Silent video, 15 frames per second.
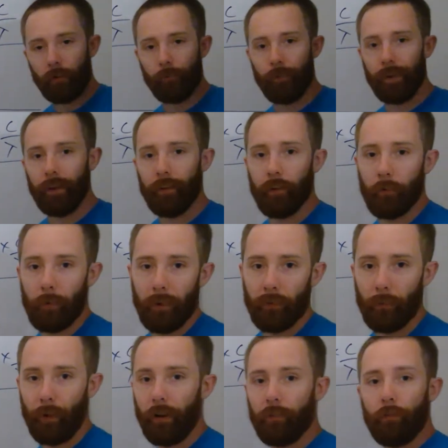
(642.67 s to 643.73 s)
can fit it in this space.
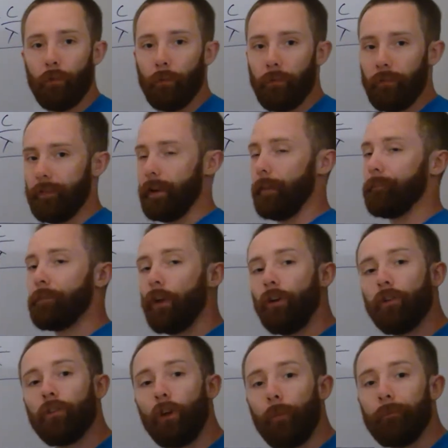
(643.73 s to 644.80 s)
I might have to rub something out.
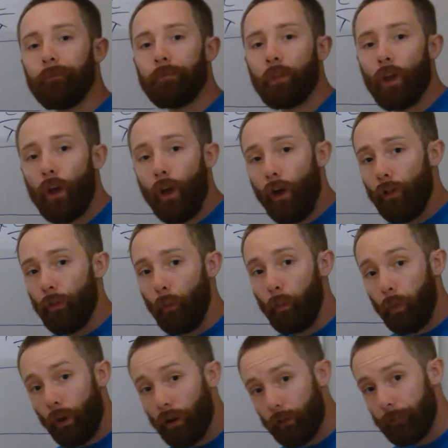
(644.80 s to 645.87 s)
So the work